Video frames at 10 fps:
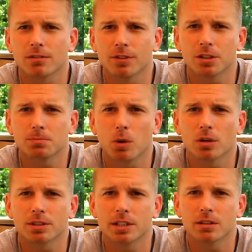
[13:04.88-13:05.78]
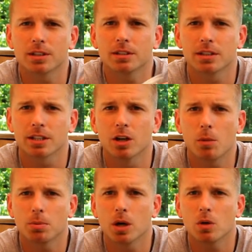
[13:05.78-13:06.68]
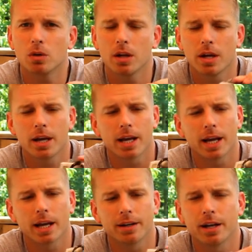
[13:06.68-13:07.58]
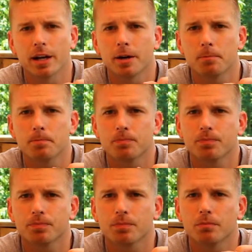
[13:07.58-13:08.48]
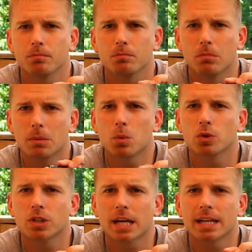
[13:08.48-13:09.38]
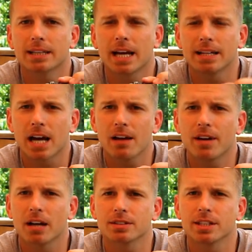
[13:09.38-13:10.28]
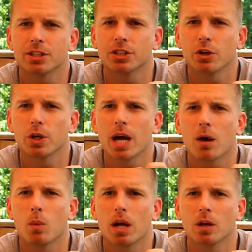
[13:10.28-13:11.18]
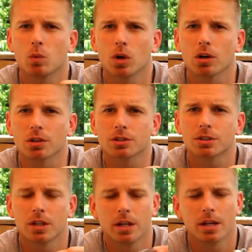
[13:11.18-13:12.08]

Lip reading: our first part series in the GoPro, and maybe we'll try to get that dive housing and show you how well it works.